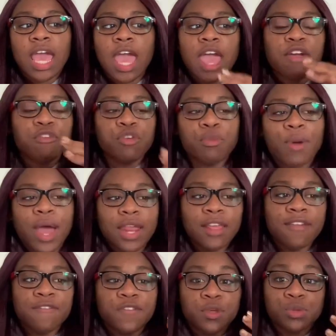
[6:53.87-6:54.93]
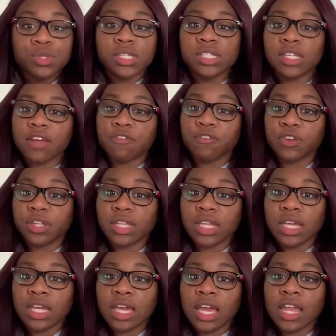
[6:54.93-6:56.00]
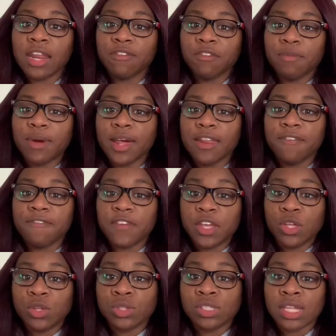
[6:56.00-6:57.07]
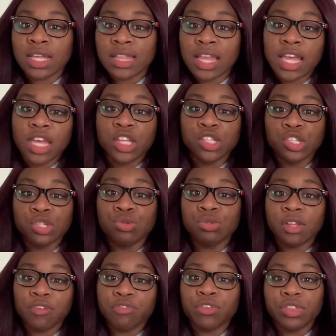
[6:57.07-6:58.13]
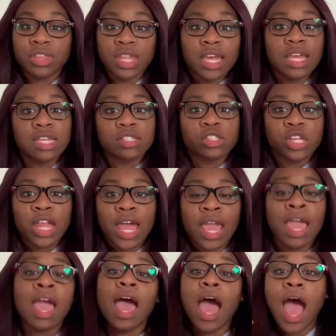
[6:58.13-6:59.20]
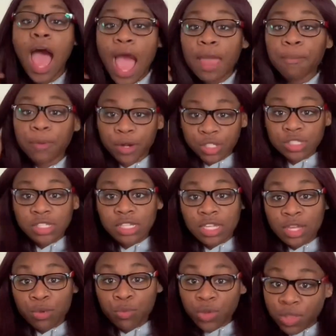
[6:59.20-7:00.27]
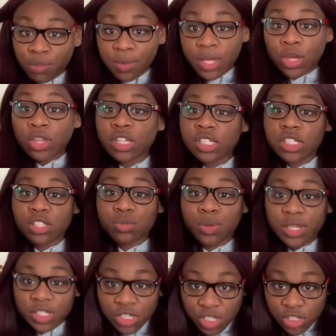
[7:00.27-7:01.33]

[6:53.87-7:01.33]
everybody views it differently. And everybody feels like they can do different things. So like I personally, with me on the situation